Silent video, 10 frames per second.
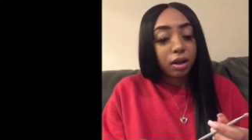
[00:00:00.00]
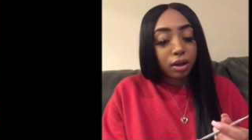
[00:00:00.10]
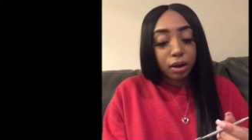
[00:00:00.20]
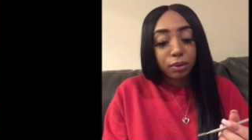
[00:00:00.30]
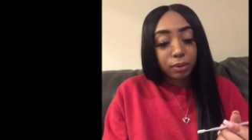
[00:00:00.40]

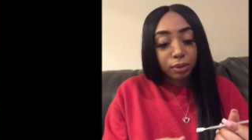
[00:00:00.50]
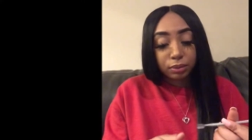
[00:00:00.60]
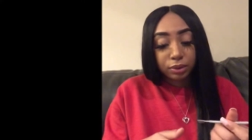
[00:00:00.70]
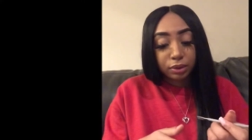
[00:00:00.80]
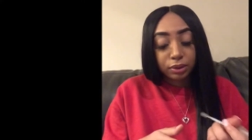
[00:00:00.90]

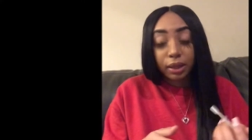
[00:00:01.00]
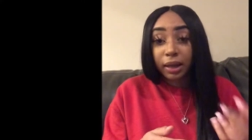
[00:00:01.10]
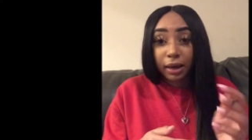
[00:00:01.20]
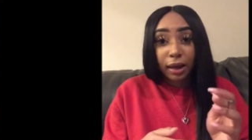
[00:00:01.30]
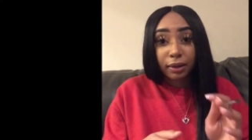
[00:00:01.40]
Corona in
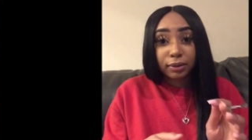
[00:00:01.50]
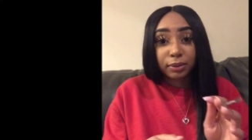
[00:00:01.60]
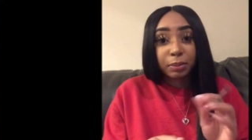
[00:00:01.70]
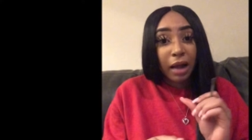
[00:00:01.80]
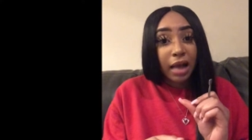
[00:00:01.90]
the house,
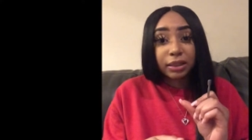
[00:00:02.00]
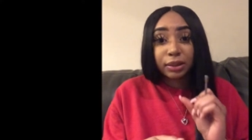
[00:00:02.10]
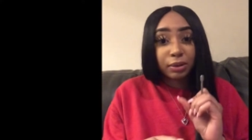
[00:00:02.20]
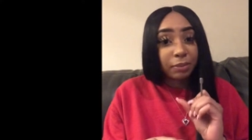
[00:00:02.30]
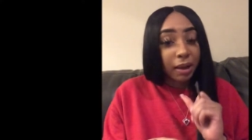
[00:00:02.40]
but I still
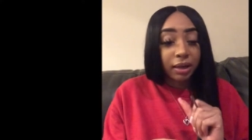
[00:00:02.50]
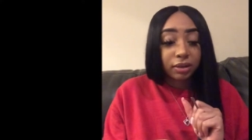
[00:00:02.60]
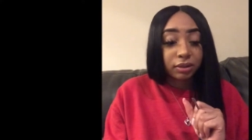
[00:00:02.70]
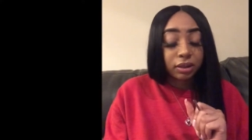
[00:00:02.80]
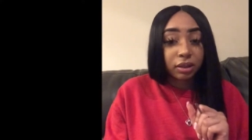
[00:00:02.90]
need my
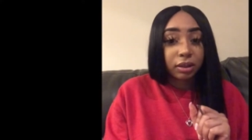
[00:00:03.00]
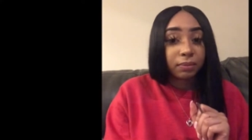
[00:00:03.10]
nails done.